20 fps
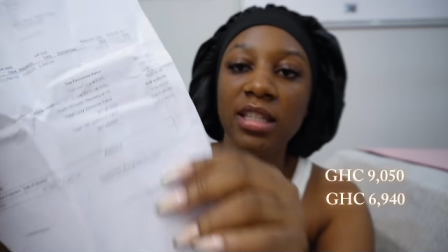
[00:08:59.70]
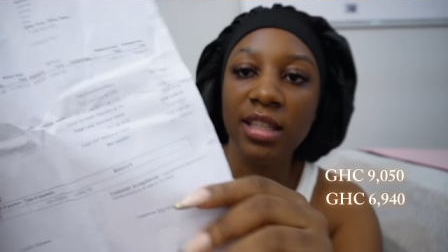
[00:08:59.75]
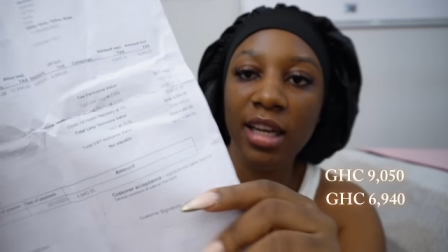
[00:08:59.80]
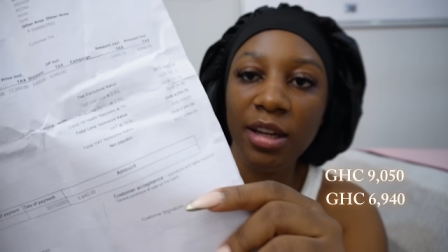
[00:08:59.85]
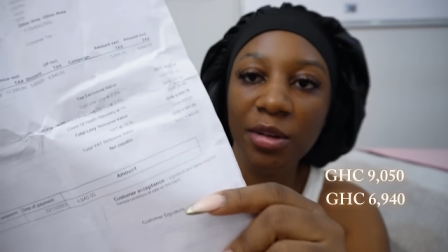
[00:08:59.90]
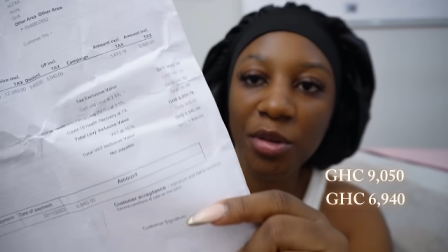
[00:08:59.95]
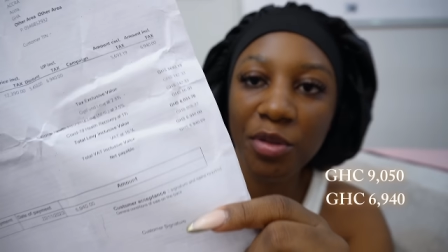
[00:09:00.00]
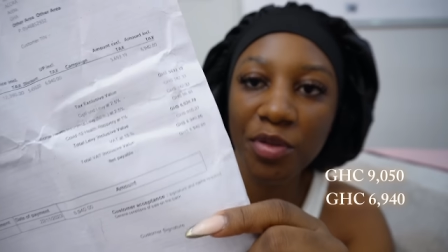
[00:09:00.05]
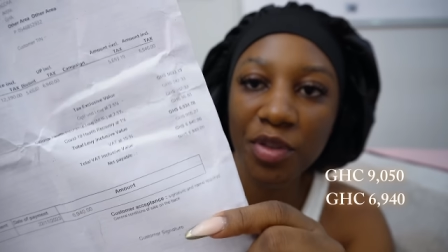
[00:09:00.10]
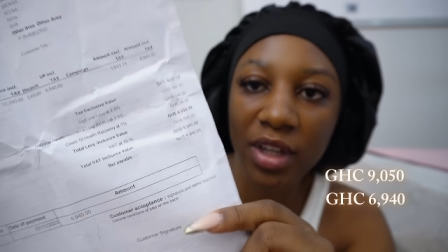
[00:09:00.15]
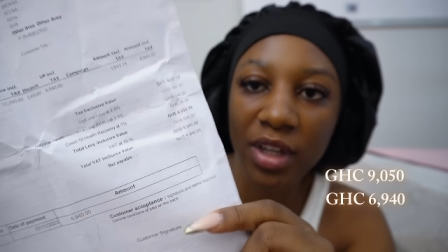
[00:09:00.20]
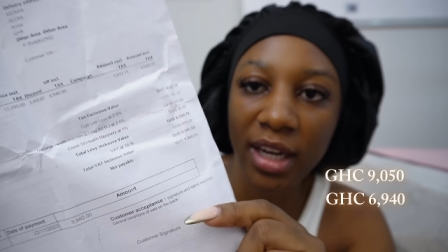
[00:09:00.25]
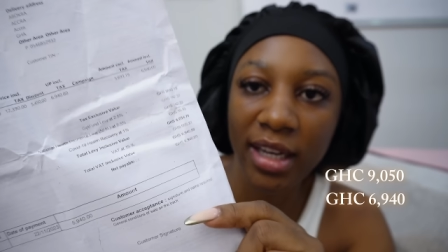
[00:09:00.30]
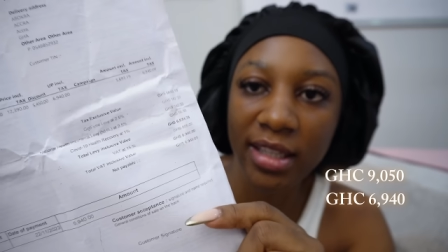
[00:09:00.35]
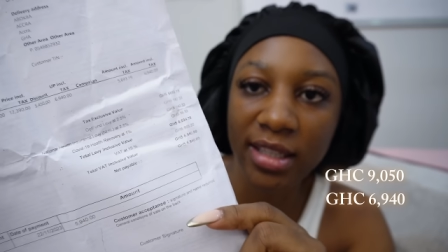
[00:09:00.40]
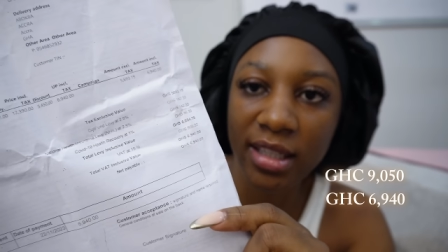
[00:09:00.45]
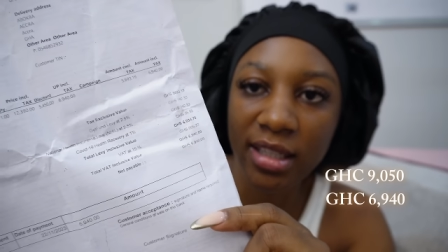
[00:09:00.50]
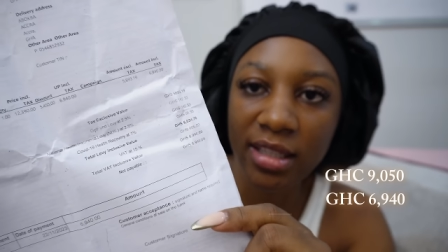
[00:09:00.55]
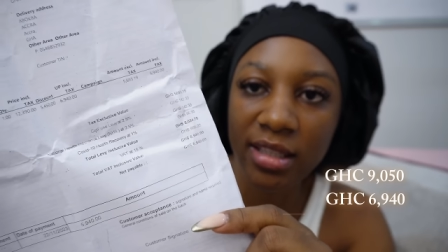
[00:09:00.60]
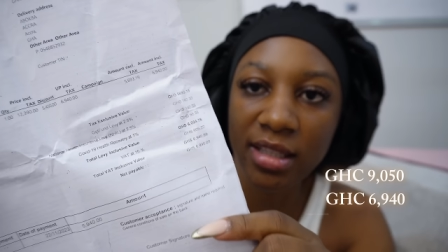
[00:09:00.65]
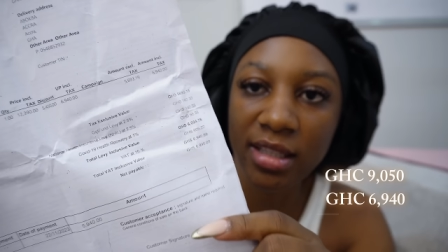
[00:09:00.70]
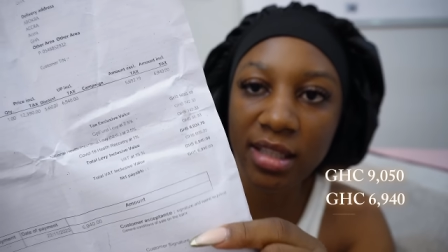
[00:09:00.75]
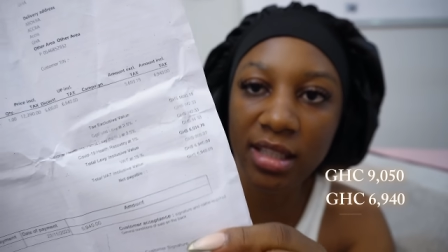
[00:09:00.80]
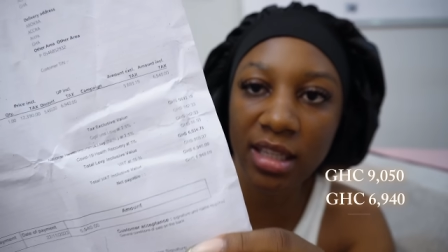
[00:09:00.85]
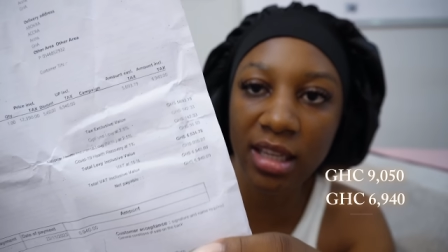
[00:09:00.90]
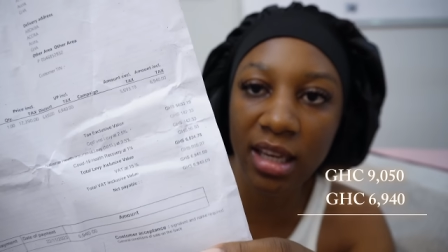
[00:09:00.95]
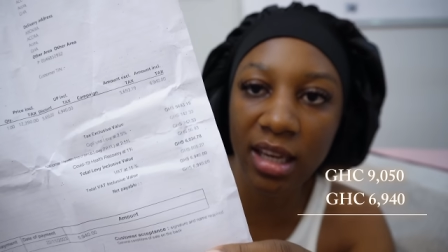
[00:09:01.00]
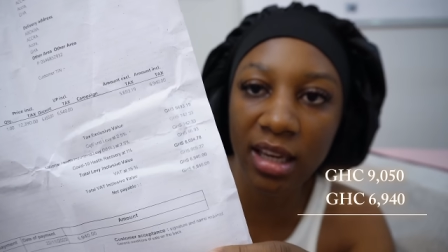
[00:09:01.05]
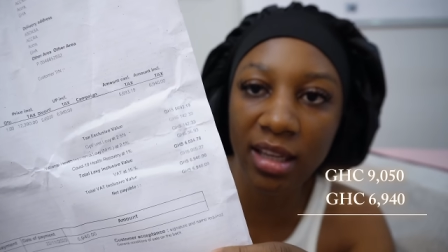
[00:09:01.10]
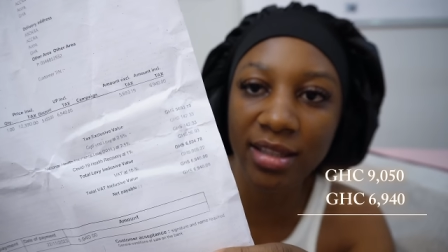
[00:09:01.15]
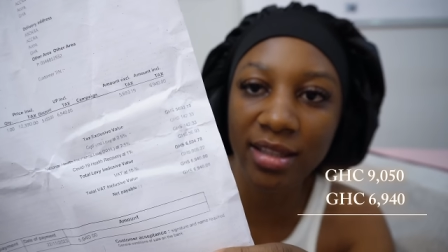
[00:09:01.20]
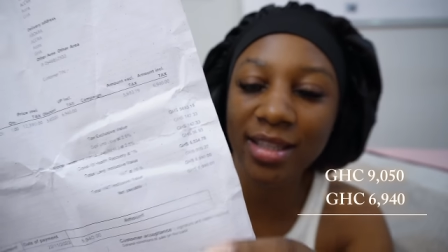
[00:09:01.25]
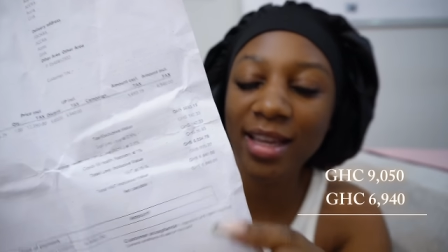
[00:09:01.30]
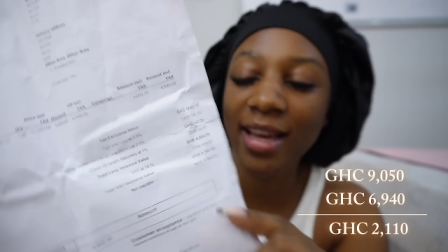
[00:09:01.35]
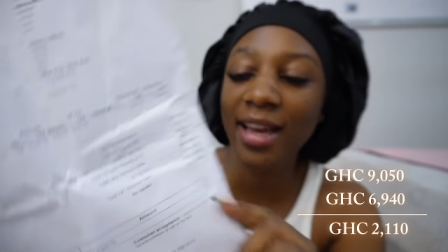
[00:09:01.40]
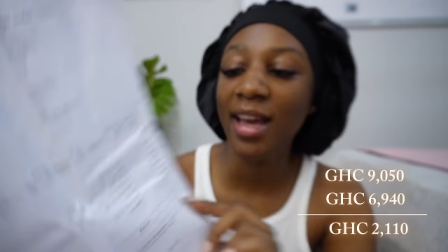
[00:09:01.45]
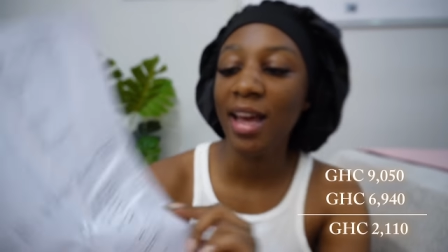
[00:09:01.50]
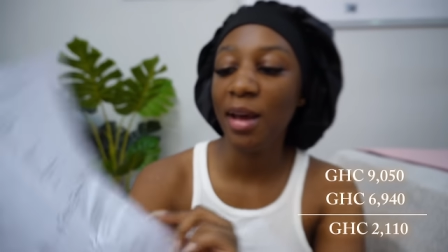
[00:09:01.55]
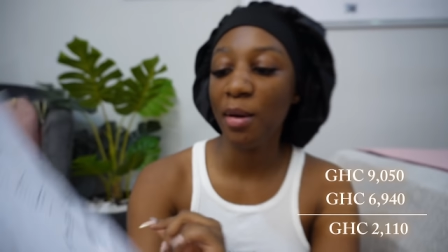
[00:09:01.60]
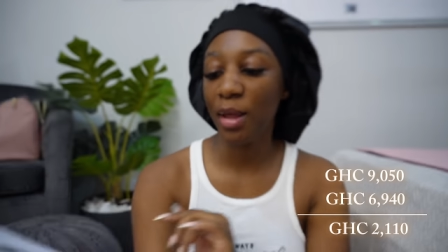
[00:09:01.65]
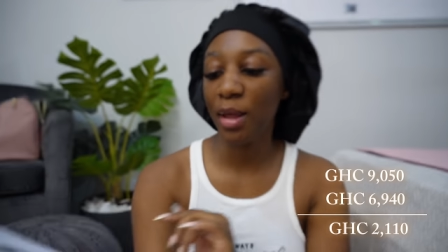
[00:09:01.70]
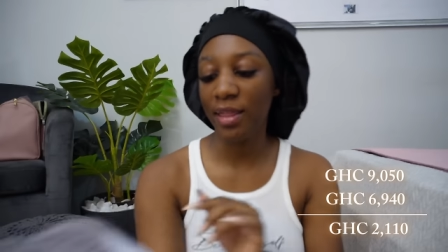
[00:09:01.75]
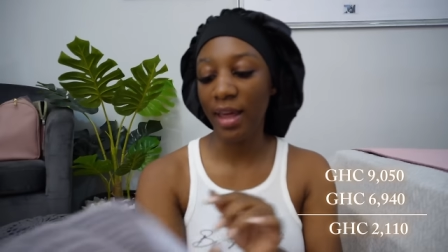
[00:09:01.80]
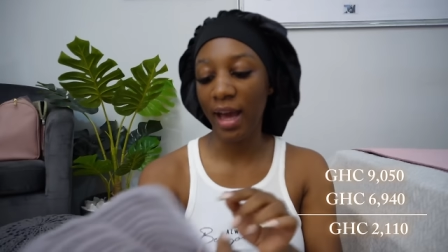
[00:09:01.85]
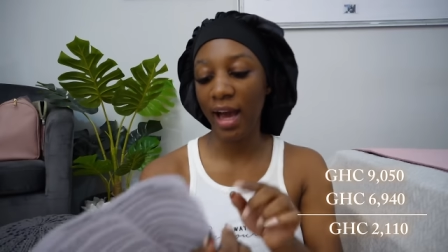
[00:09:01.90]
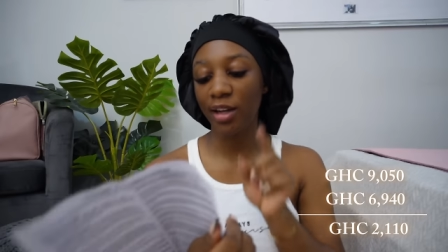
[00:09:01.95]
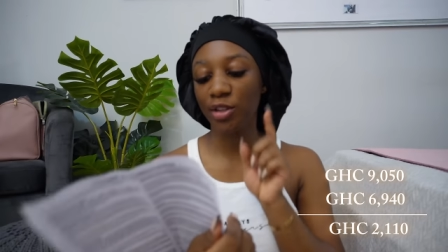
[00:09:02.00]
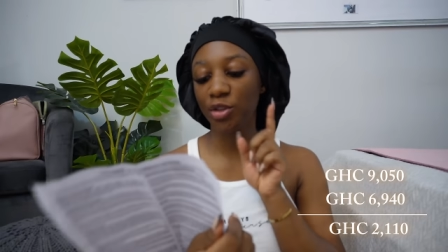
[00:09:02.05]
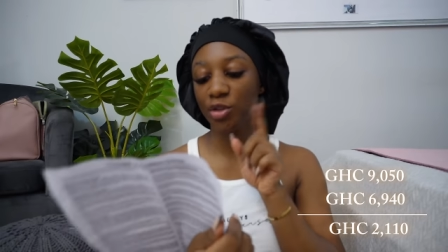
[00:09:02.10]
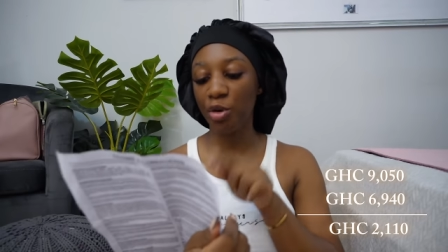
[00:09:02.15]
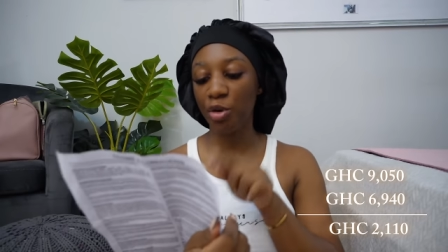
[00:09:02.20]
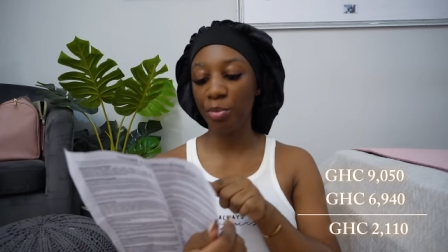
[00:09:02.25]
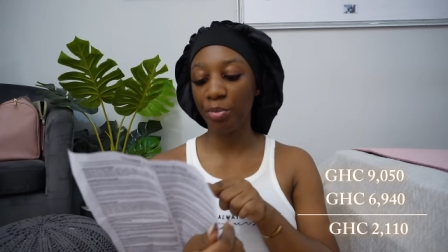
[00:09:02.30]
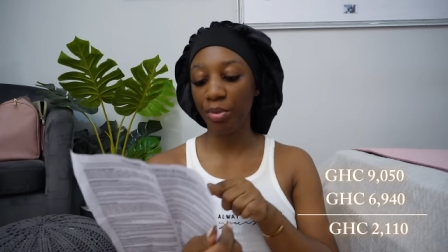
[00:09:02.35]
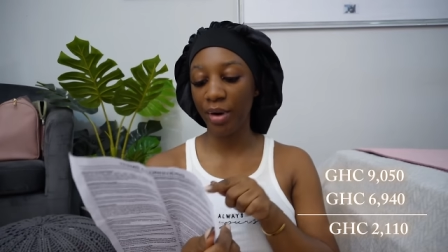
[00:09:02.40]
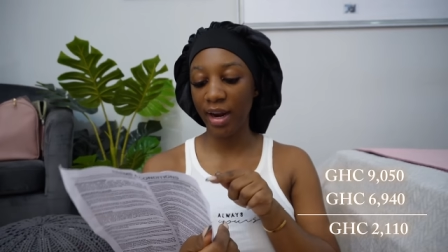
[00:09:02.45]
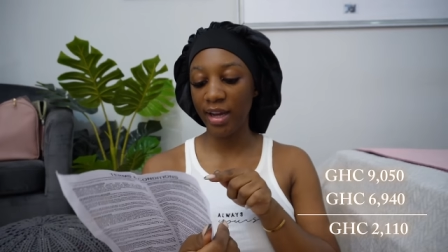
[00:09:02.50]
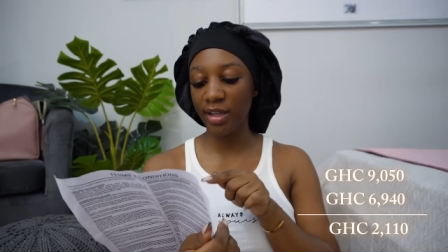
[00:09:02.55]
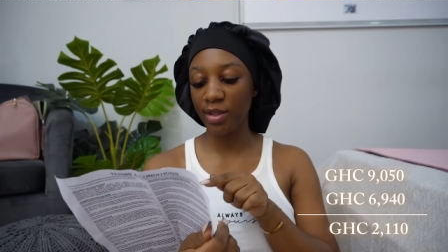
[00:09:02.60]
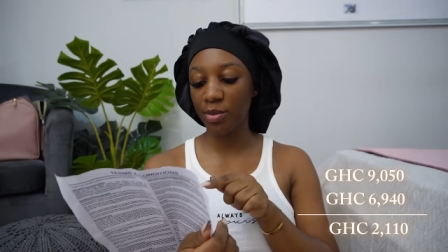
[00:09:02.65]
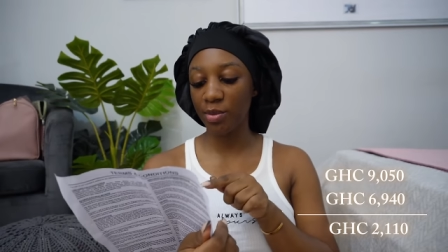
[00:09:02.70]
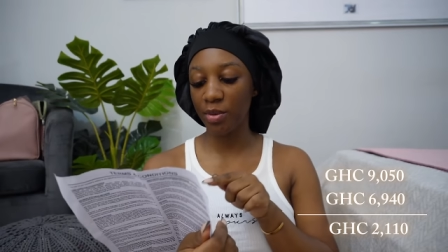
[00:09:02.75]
I don't know if you guys can see it the actual price